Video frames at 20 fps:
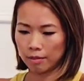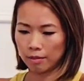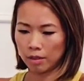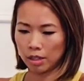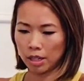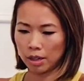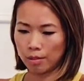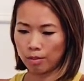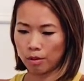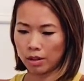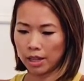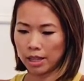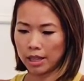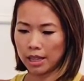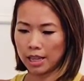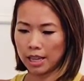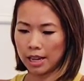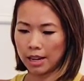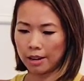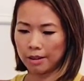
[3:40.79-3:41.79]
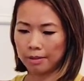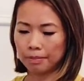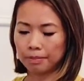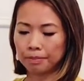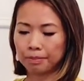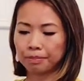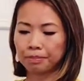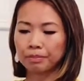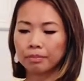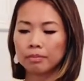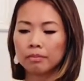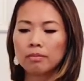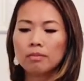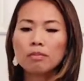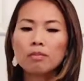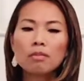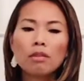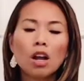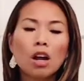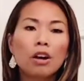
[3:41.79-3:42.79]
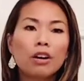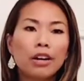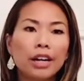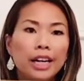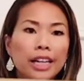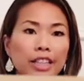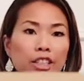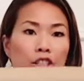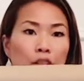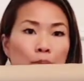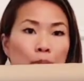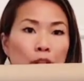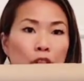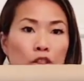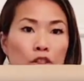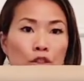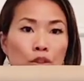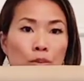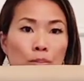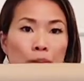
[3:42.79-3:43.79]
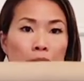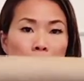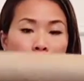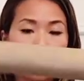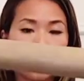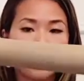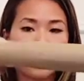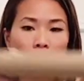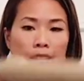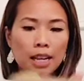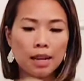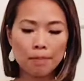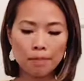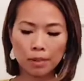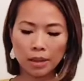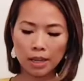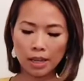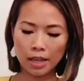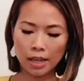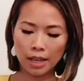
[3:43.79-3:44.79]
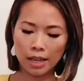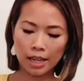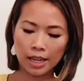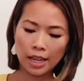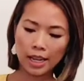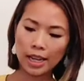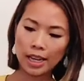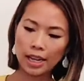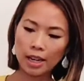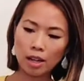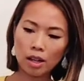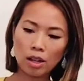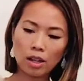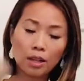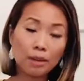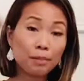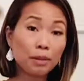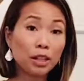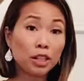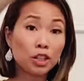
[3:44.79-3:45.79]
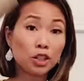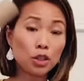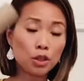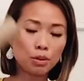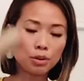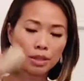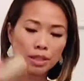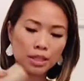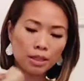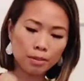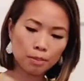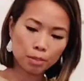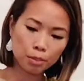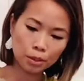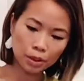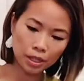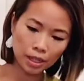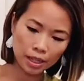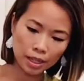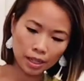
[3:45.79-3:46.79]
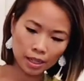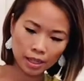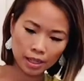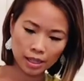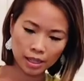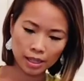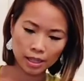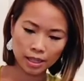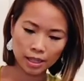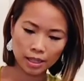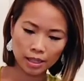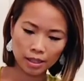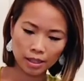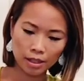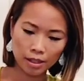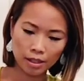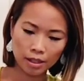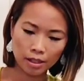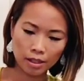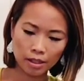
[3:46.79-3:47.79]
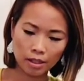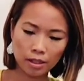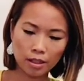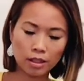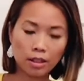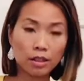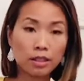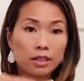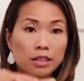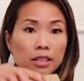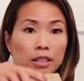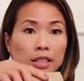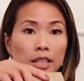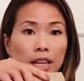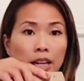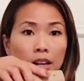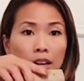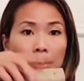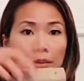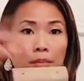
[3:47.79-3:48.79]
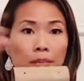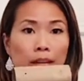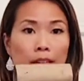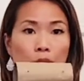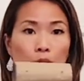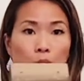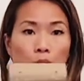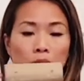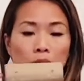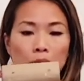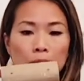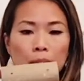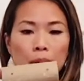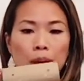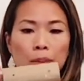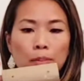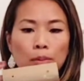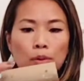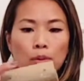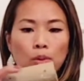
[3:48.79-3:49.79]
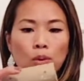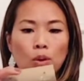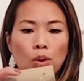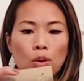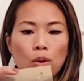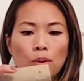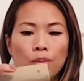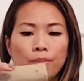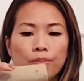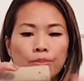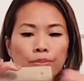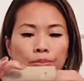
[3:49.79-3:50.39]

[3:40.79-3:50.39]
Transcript: Tape right there. All right, I just put two pieces of tape, and all I'm gonna do is simply stick my toilet paper roll